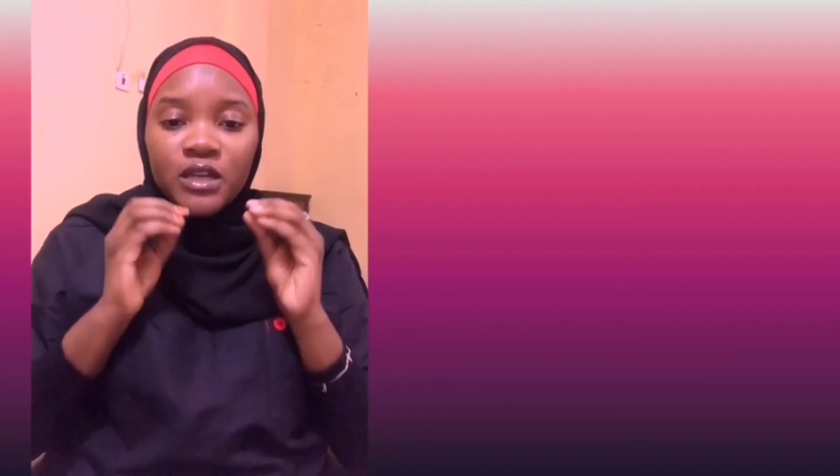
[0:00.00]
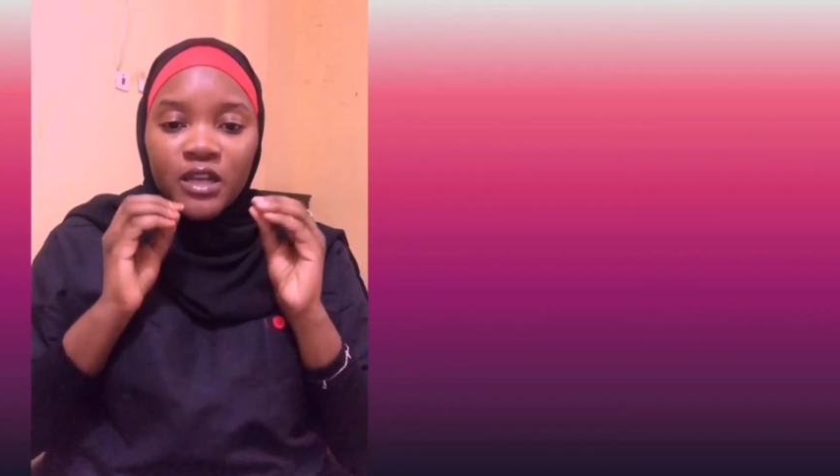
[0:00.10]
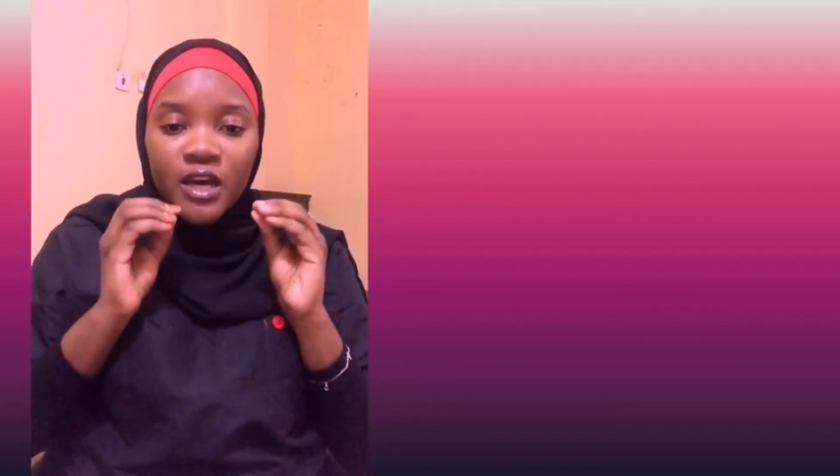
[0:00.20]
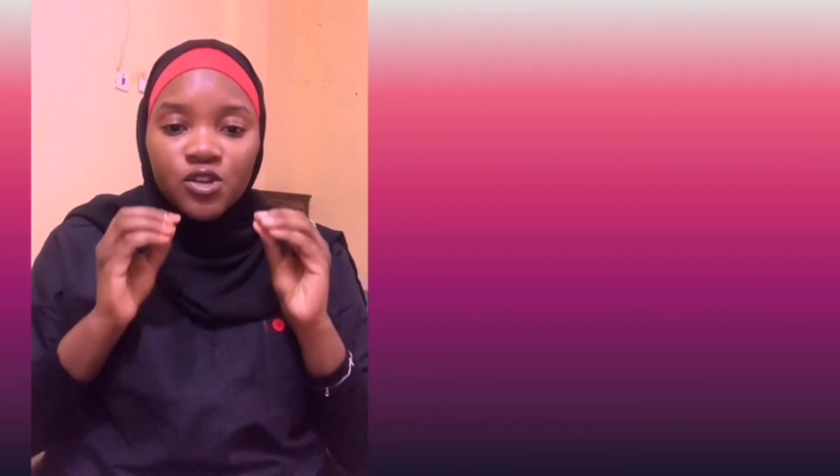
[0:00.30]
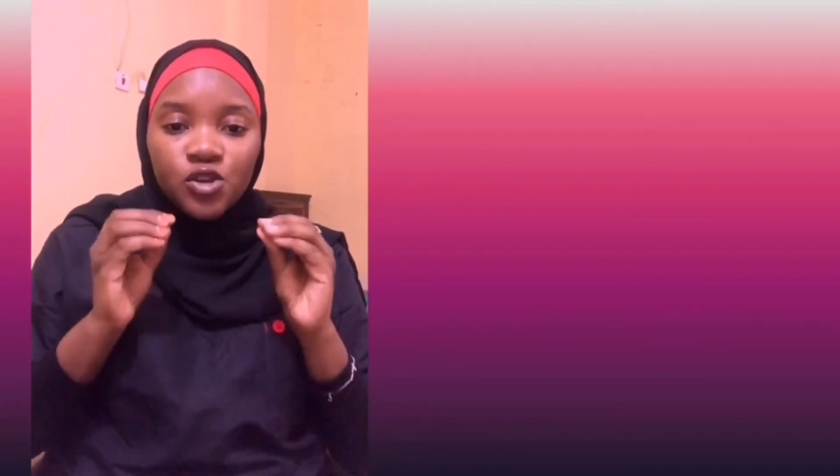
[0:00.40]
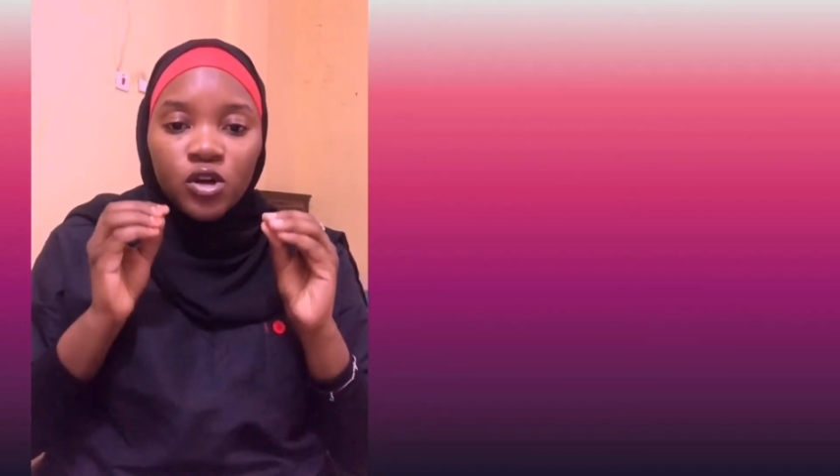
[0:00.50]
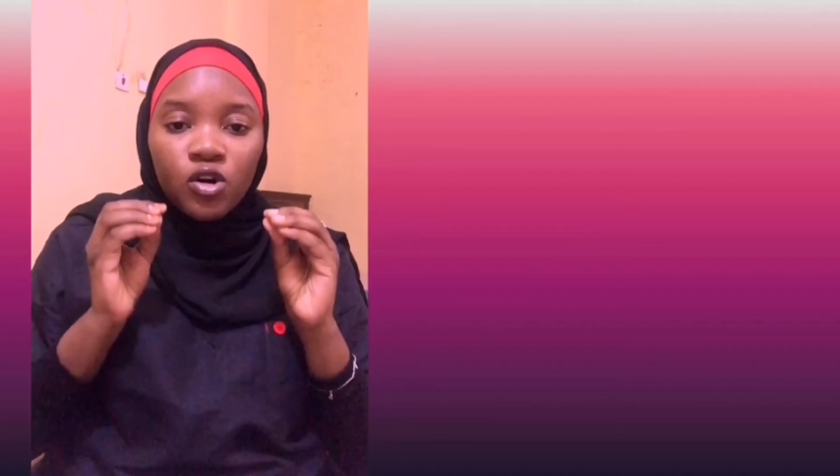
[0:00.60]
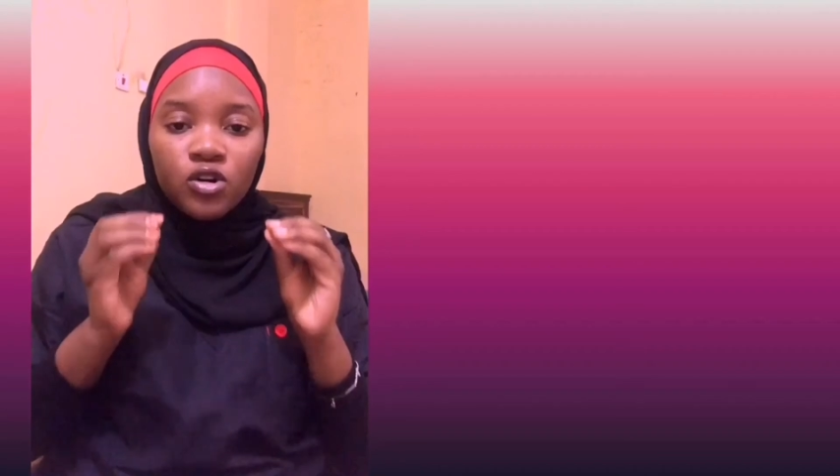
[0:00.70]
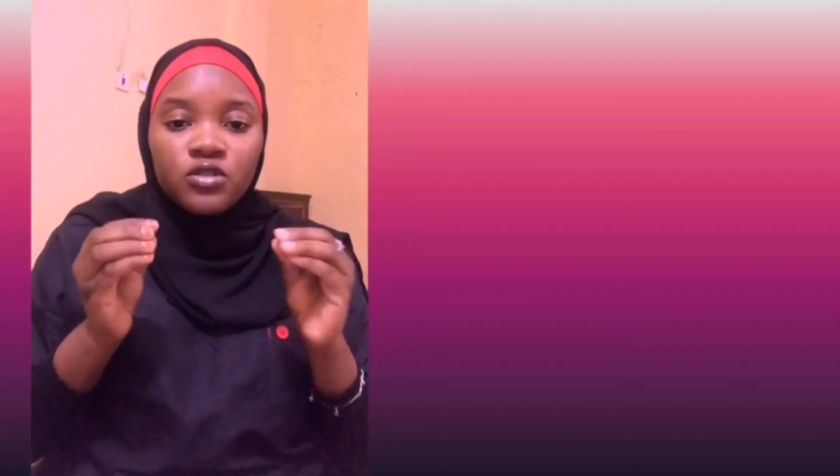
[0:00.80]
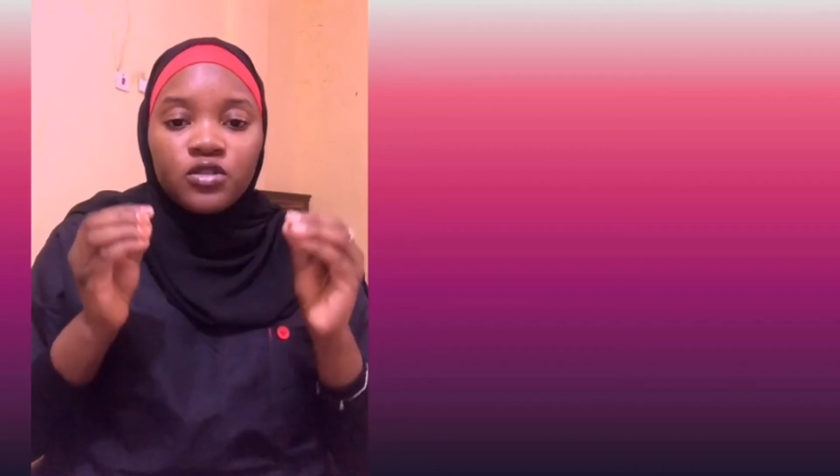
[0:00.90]
natural
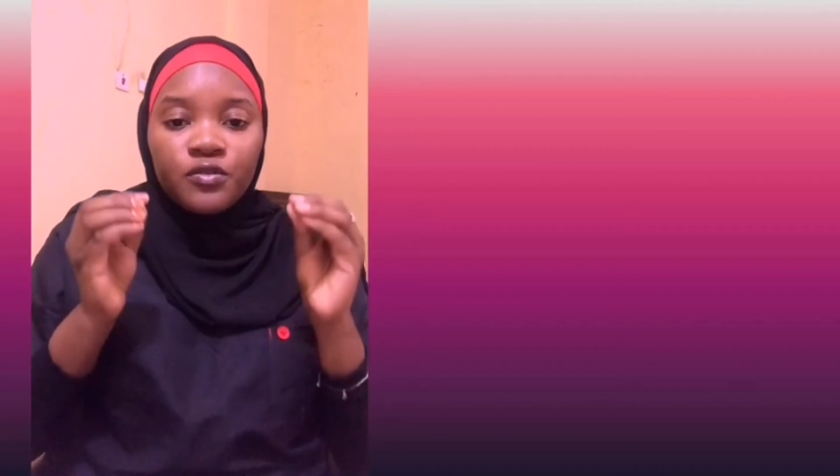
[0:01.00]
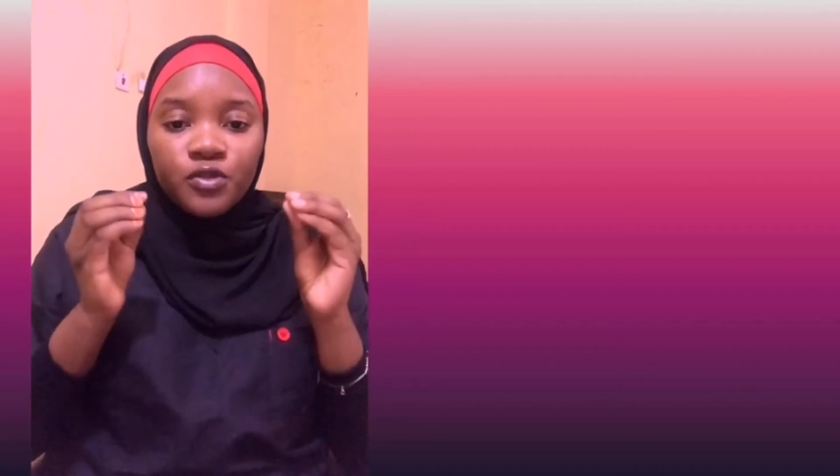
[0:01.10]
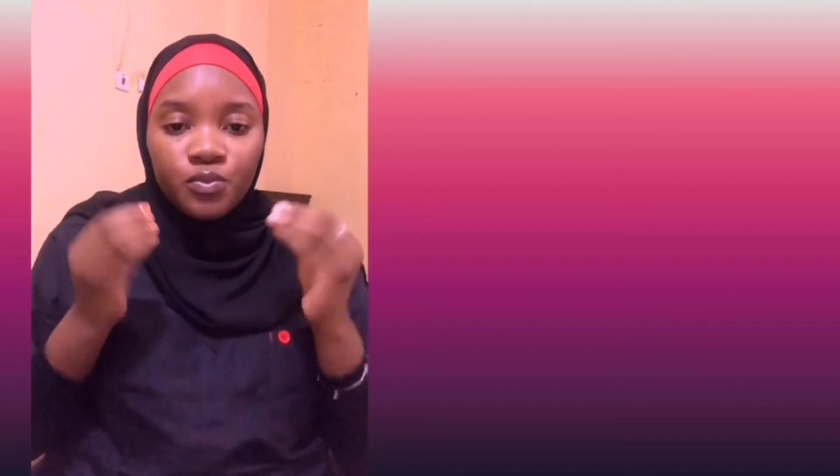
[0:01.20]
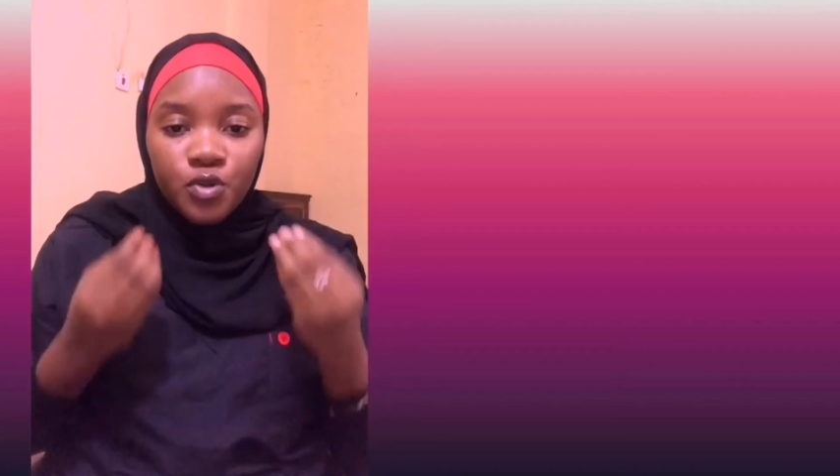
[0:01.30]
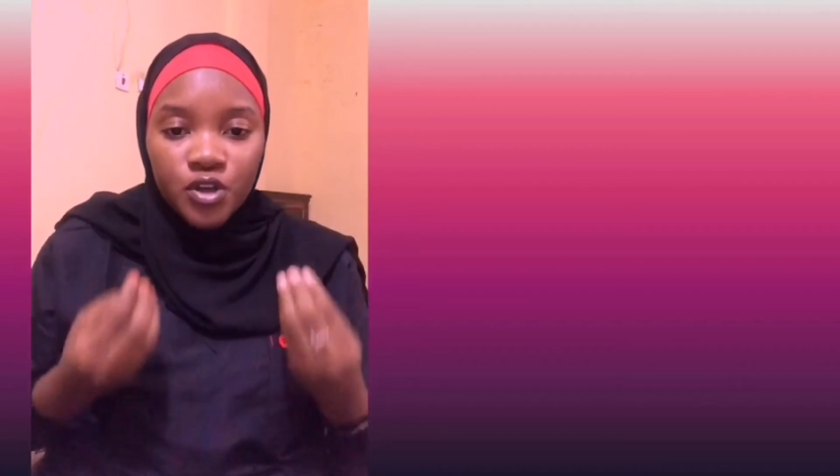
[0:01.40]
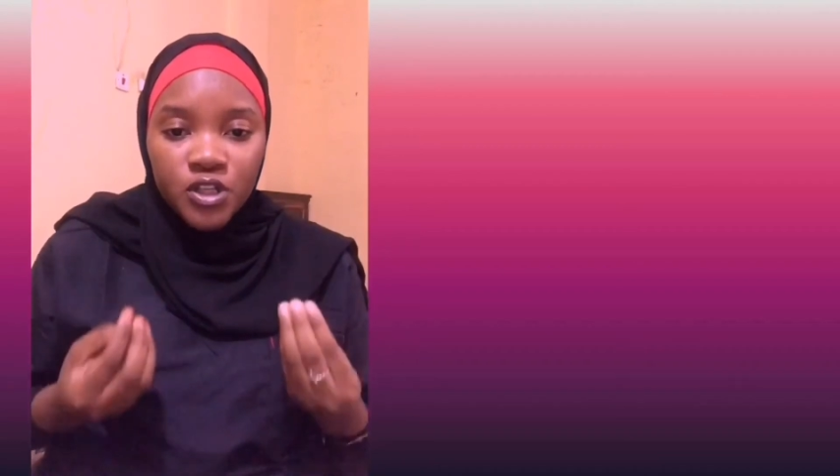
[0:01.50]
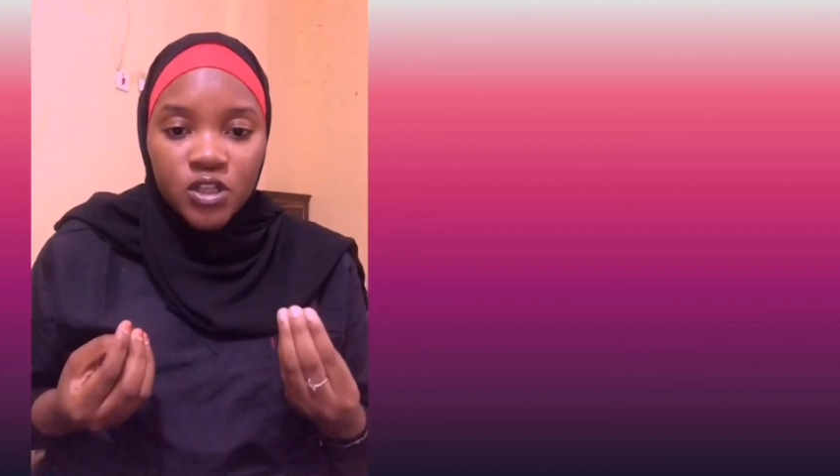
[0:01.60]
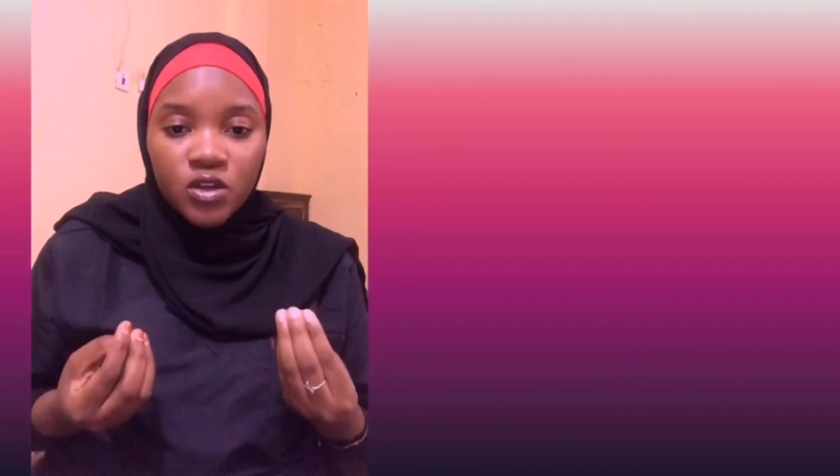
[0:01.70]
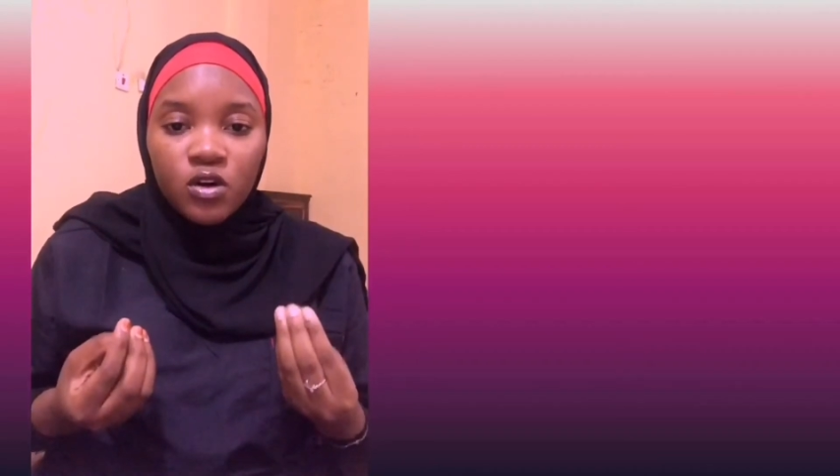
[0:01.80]
cause of the body,